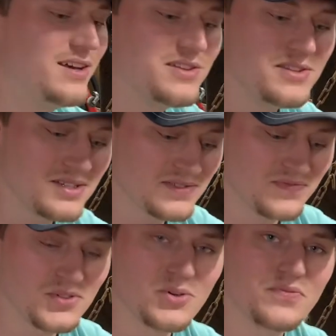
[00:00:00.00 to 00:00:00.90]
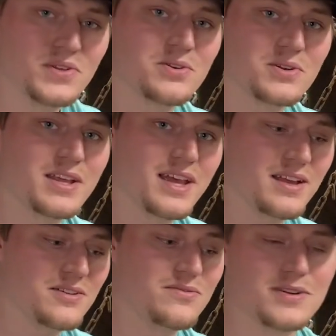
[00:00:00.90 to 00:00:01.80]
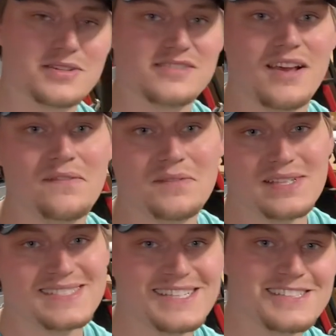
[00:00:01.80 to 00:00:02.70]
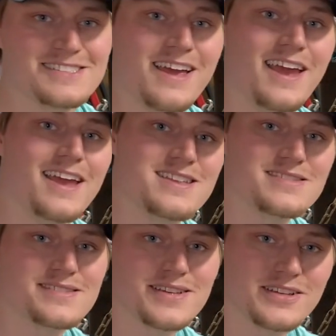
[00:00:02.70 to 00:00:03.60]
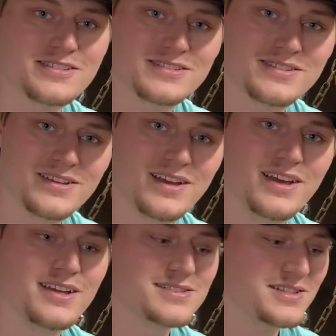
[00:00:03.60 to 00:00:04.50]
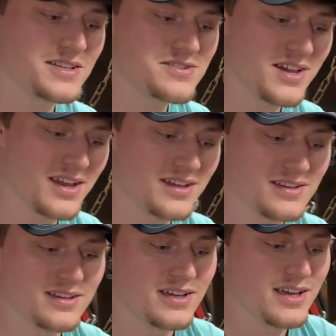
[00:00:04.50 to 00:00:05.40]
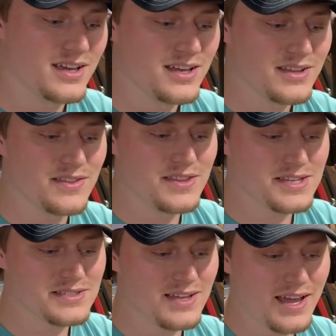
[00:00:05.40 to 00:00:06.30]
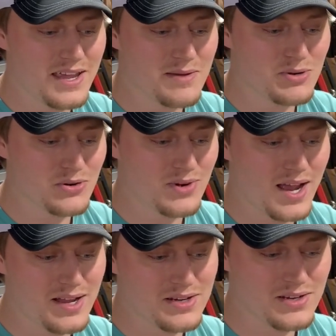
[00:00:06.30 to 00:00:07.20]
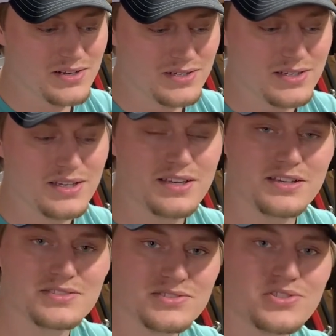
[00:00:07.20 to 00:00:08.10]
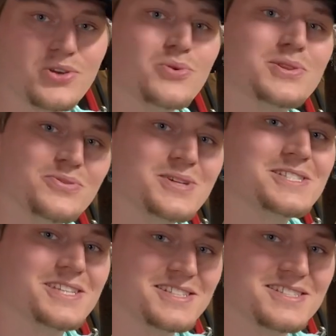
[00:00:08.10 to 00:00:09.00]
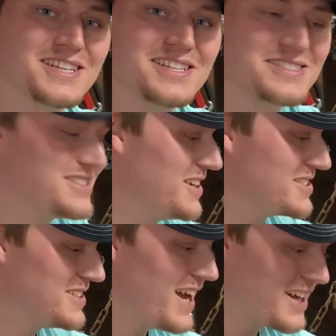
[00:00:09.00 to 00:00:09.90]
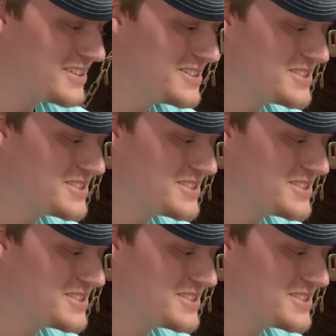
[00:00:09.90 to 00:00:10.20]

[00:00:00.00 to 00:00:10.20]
this fuel filler neck for a 76 to 86 CJ, this diameter right here is 2 3/16, exactly the